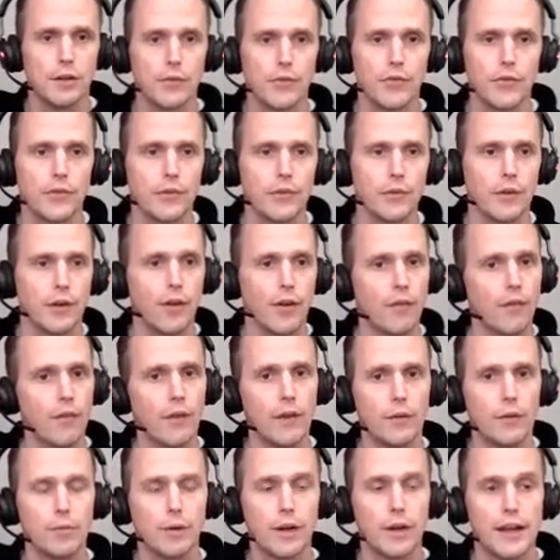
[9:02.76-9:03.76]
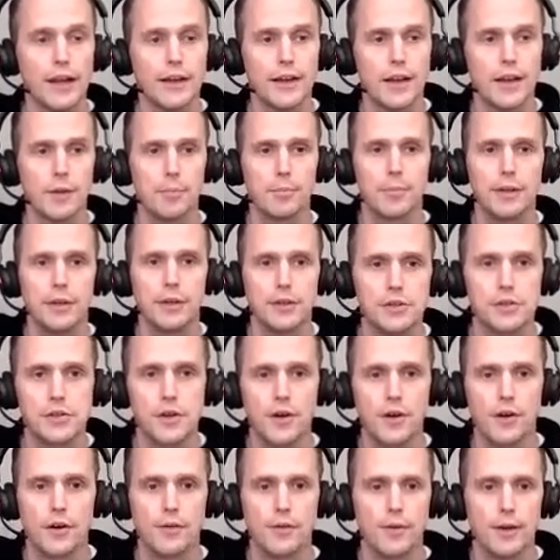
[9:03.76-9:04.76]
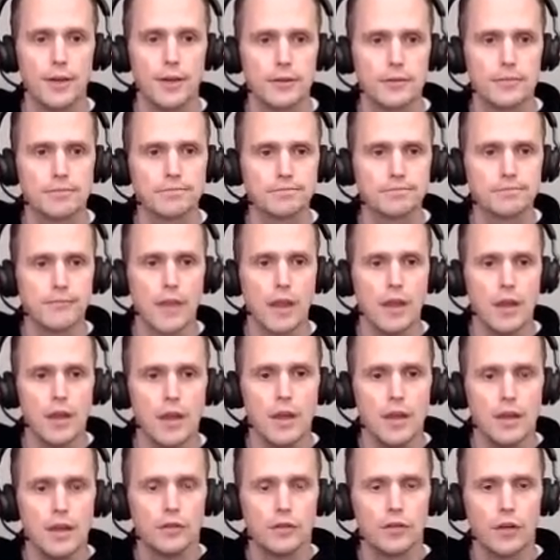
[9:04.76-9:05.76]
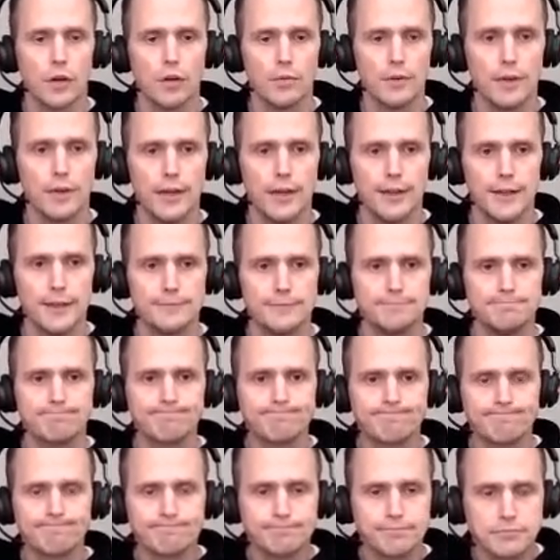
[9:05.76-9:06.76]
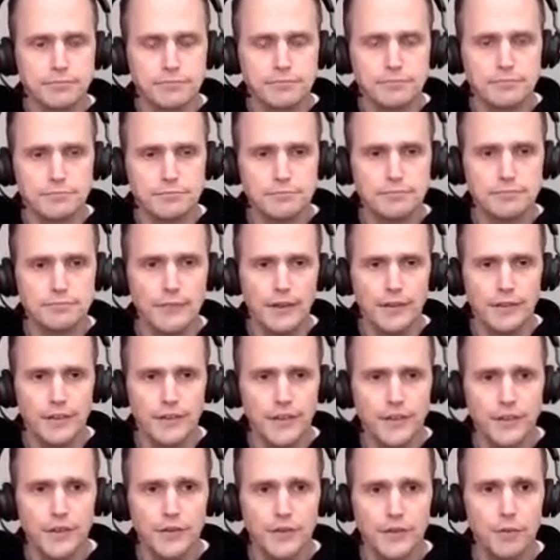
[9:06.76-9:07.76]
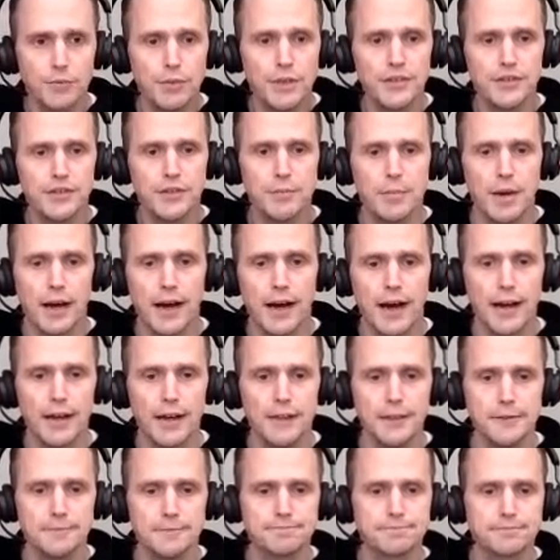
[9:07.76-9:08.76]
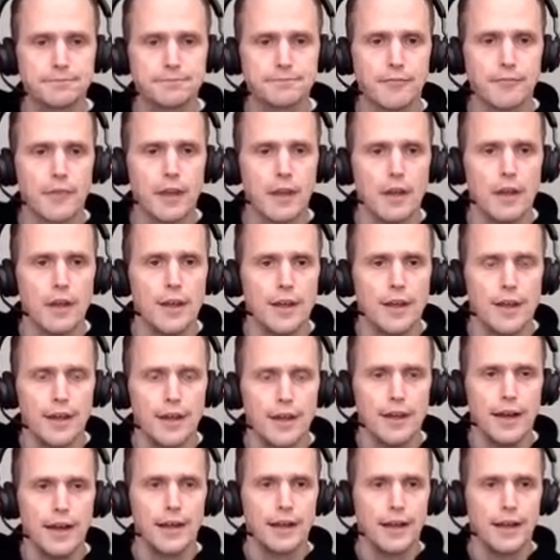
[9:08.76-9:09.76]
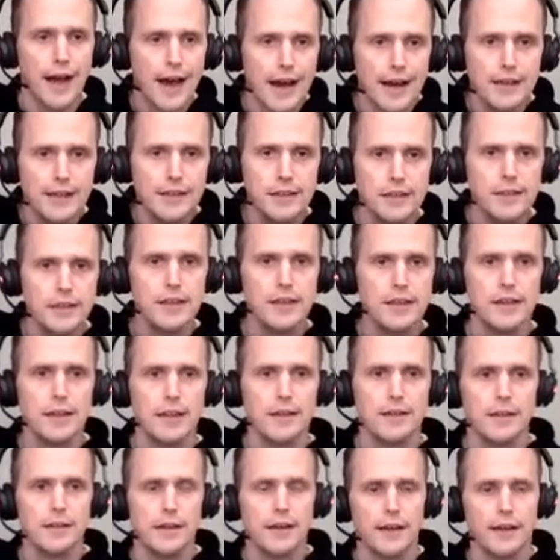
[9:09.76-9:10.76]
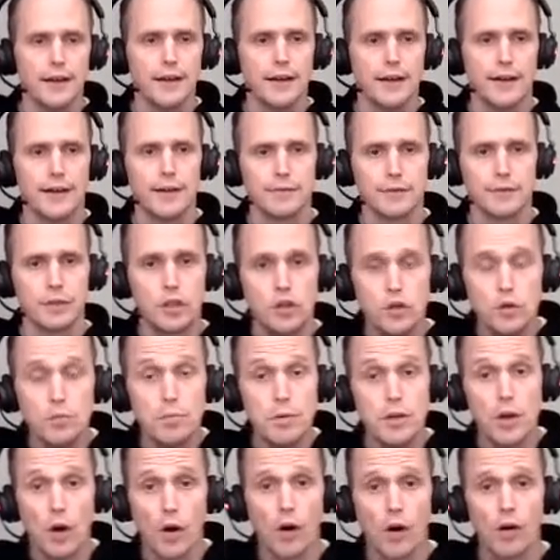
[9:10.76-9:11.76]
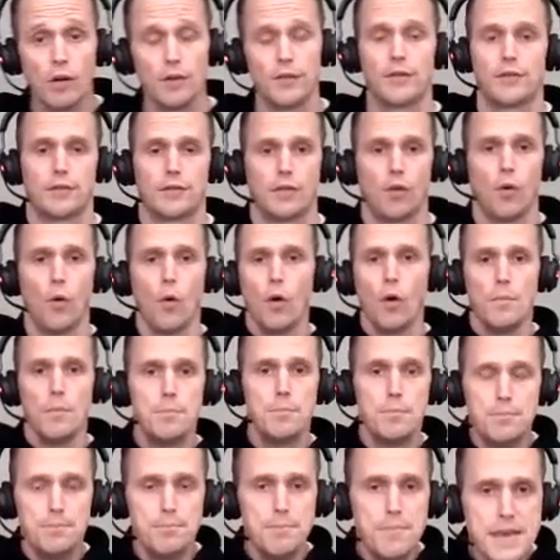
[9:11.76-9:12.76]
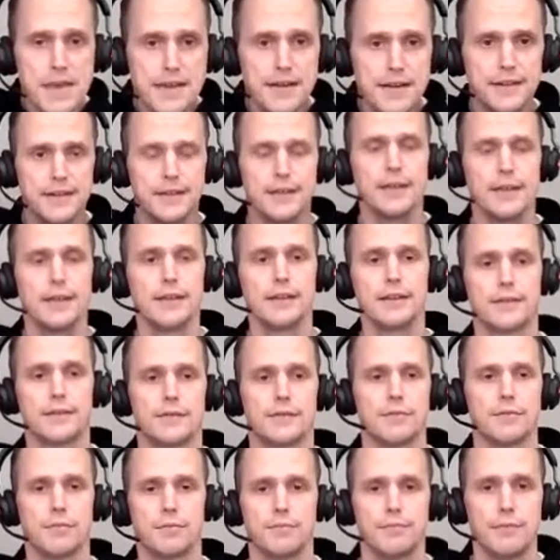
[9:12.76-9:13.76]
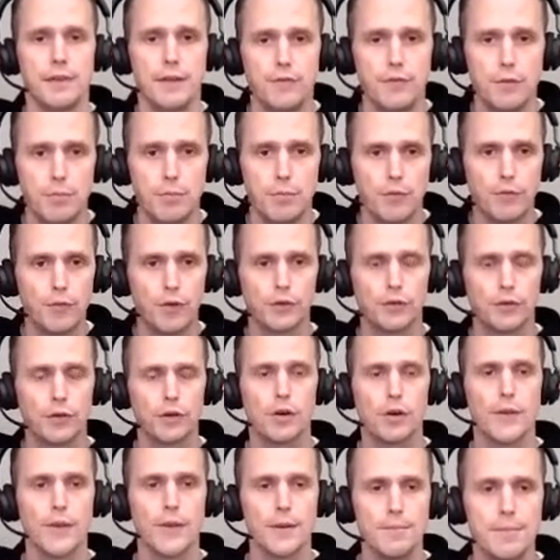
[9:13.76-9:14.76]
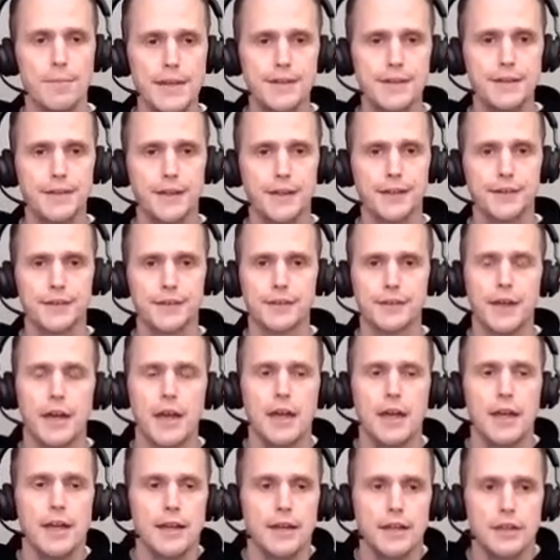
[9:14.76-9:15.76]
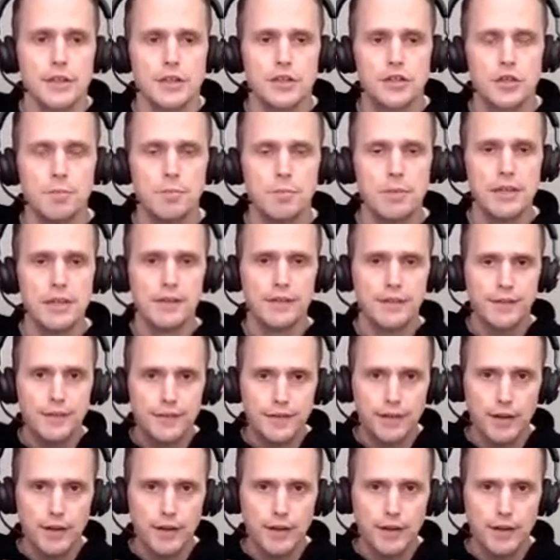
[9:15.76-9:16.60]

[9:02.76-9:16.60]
knows it will end up in a churn, right? So this is the reason behind. And ideally, QBRs or meetings, if you prefer to call them meetings, should be